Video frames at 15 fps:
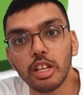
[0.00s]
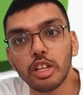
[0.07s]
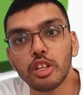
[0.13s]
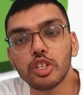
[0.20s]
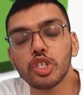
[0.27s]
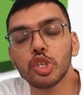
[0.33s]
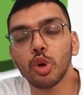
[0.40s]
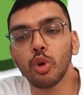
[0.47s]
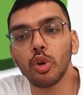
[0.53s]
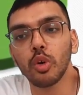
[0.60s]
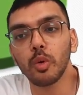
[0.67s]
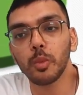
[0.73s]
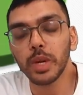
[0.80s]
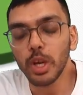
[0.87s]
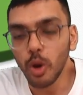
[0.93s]
So
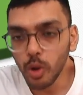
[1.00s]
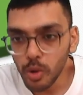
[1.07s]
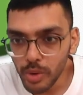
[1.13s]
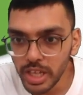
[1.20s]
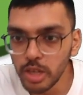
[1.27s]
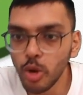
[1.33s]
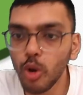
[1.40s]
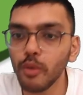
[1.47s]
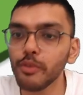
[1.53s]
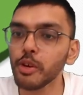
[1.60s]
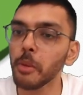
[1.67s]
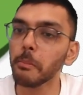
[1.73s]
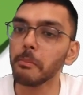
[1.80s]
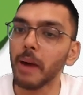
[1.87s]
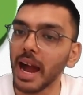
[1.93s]
we already know
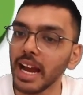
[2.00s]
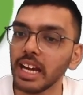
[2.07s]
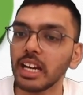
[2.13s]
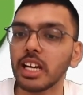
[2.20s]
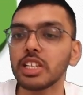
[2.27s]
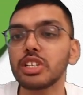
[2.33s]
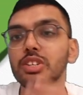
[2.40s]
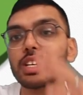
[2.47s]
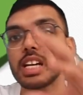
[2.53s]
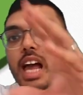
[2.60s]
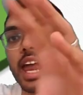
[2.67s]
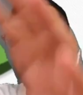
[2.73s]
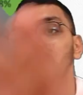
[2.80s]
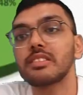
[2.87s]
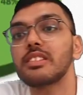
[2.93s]
from my industry
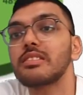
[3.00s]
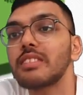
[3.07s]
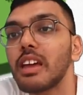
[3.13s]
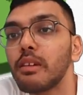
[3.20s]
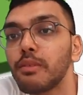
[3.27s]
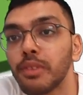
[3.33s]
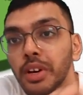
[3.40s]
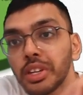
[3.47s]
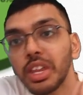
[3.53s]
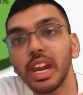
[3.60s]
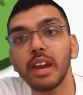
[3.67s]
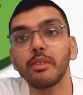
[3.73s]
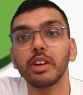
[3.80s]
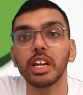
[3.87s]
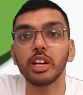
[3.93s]
analysis and further
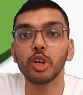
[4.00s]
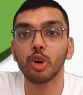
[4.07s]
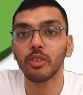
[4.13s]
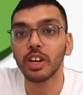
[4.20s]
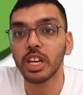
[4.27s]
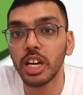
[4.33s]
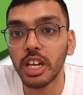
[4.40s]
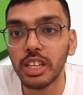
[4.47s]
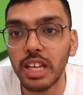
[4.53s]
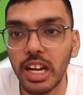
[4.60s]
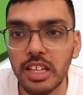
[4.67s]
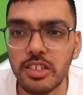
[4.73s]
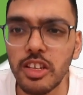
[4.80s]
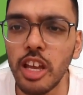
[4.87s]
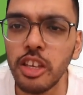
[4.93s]
evident over here that
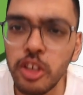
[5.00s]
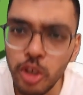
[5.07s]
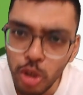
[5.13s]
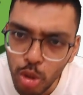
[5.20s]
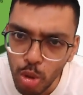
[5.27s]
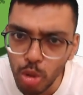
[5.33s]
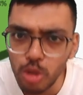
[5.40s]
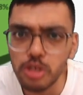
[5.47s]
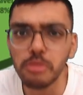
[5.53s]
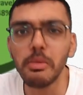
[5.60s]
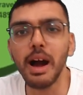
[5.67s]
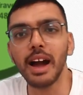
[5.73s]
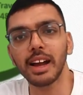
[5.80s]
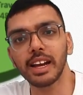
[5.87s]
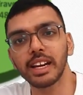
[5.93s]
it's a huge
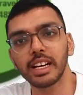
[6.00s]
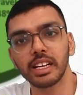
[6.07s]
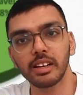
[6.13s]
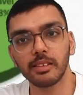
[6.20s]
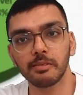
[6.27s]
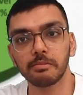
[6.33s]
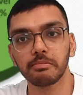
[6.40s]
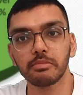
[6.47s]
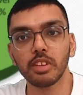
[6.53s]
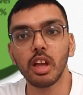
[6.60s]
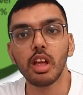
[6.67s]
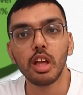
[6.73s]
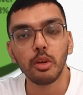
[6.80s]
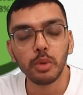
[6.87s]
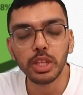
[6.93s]
market
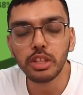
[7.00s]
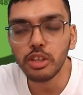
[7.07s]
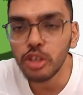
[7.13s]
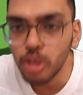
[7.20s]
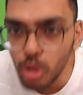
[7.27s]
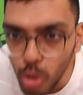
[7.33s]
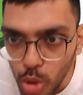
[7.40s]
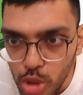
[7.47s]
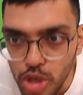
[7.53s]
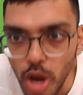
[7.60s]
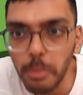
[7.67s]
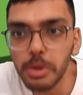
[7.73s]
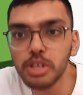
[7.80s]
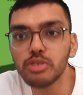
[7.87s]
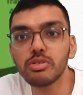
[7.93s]
with huge
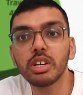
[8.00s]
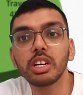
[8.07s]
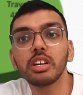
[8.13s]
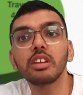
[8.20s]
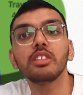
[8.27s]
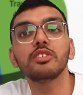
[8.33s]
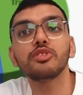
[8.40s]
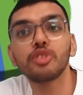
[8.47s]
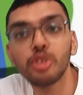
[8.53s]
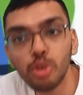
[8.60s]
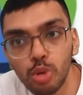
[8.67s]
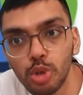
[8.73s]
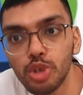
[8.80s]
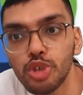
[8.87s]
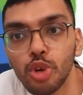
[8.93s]
opportunities,
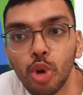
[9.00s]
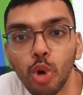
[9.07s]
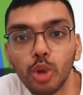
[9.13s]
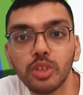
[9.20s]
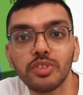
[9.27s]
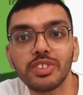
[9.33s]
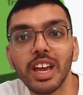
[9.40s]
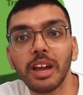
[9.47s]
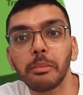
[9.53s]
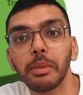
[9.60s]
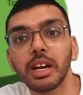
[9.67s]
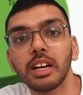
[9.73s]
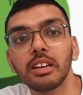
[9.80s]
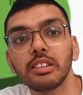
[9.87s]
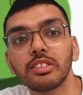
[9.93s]
huge growth
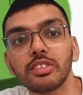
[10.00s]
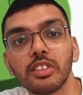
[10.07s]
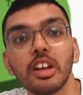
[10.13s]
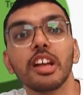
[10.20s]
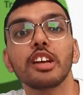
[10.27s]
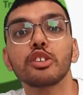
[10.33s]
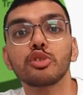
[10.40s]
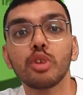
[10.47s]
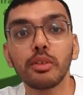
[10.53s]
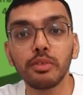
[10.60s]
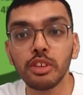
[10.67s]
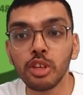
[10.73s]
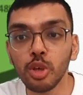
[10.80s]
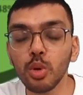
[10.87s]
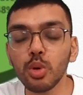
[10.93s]
segments. So if
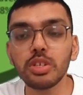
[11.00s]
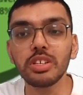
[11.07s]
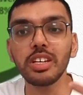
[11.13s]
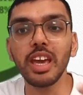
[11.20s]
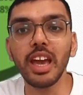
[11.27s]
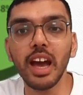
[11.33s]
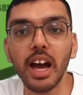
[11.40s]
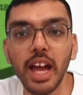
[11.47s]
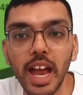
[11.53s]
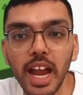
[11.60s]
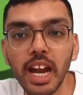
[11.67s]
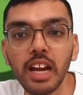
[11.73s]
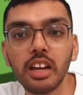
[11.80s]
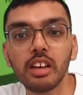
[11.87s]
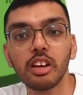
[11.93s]
you stay
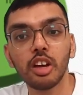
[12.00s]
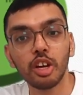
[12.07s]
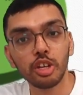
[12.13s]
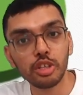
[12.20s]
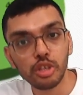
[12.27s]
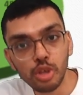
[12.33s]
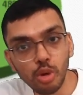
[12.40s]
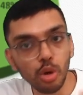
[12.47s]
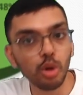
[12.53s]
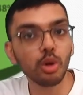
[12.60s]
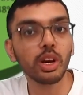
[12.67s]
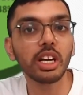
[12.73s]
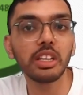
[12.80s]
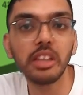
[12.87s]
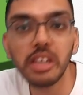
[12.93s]
ahead, you look
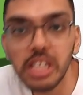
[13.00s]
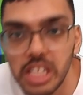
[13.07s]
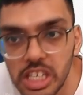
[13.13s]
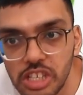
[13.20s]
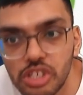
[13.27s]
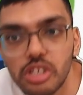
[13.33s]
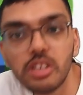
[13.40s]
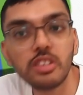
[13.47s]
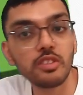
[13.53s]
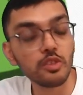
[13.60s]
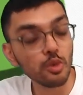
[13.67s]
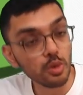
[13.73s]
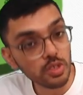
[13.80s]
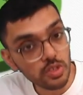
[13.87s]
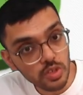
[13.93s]
at the niches, you
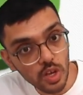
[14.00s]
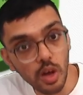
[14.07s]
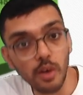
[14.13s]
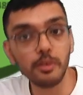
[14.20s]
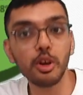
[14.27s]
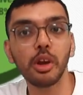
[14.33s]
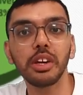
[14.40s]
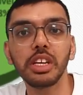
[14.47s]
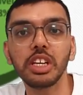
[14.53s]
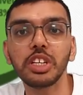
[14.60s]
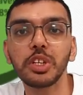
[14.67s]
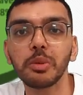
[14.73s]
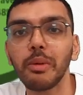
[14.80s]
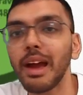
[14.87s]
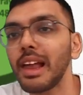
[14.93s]
serve your
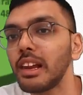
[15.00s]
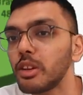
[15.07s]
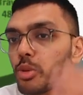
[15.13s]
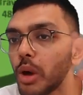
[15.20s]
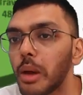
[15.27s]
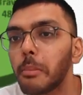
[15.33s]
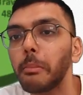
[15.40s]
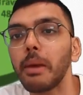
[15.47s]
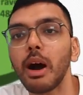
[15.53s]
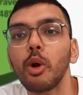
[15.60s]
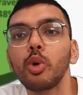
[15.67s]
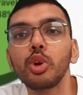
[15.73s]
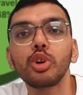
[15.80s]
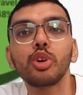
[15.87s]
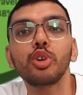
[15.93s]
niche well, you are
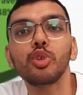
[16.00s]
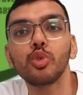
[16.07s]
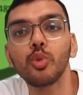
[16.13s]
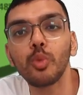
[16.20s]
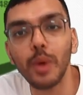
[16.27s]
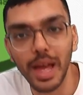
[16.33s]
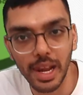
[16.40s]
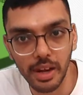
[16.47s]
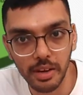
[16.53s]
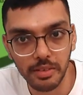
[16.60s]
bound to do well.